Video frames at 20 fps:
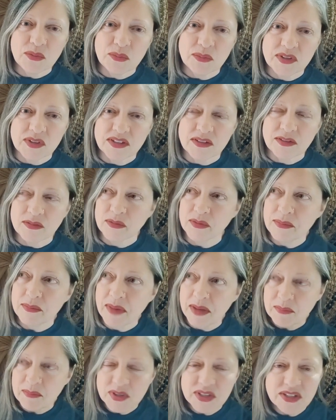will
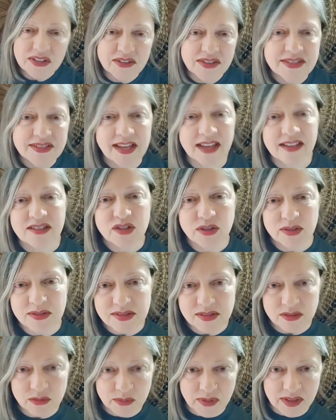remember your
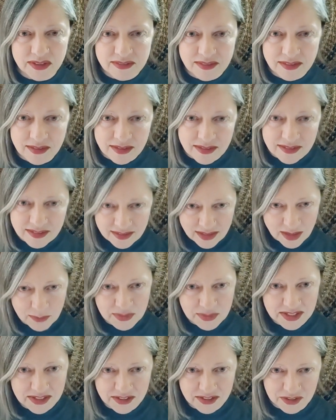intentions throughout the
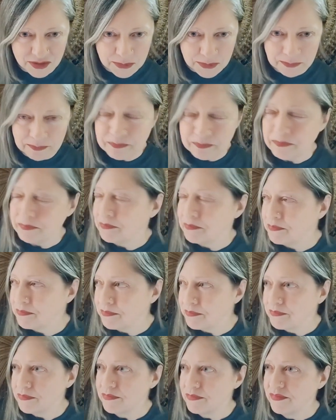coming year.
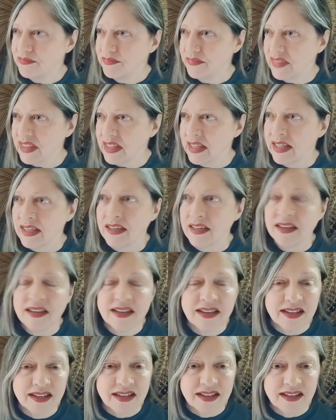
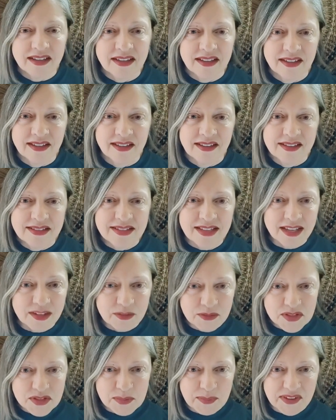It's kind
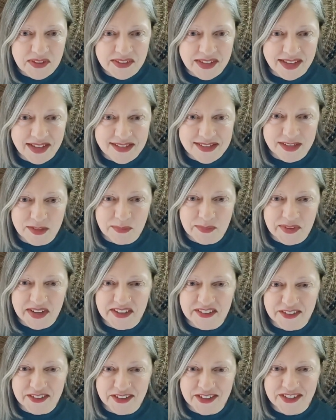of a spell casting
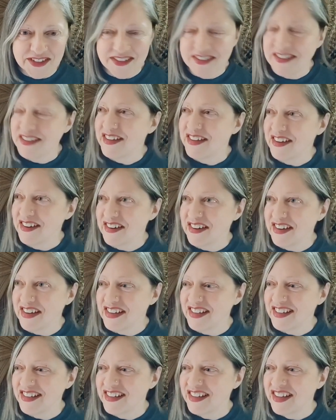bottle. All right.
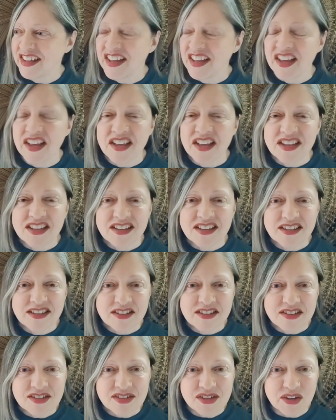
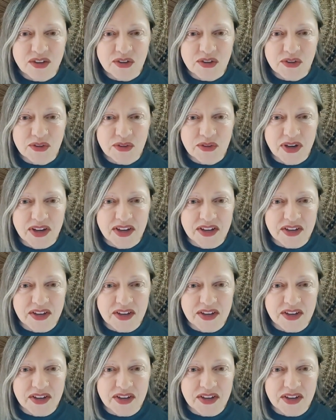So